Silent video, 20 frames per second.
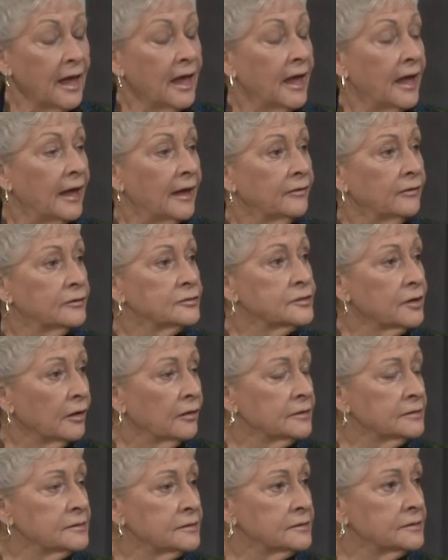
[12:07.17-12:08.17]
And there's
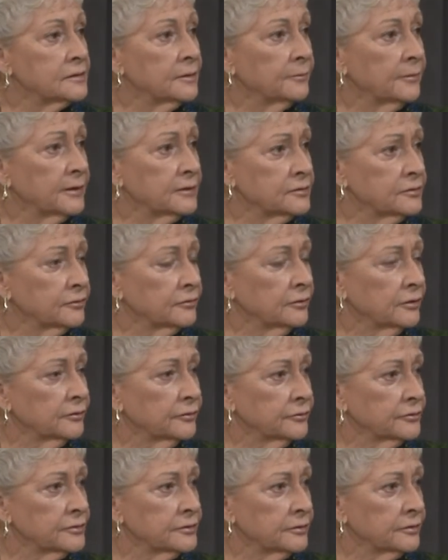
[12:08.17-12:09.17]
also some Master
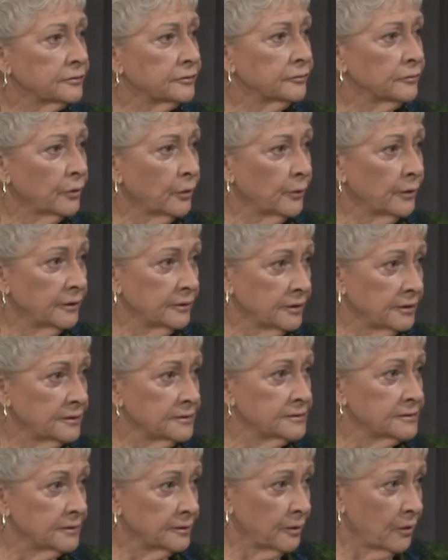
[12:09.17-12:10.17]
Gardeners that are growing
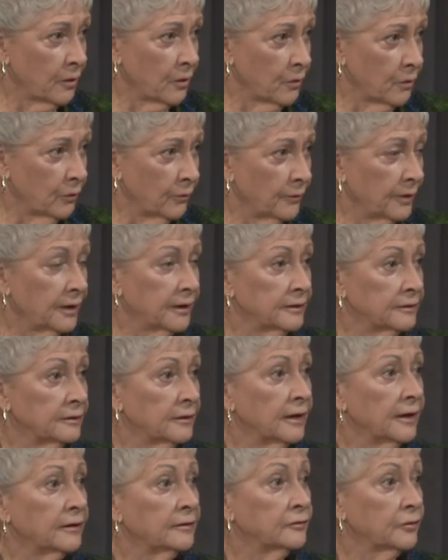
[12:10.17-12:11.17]
things at home
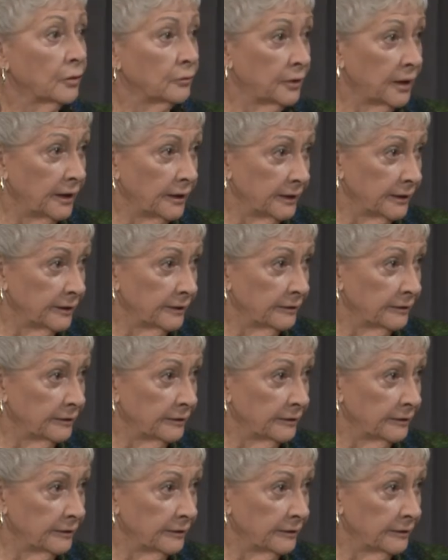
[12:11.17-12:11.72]
and donating it.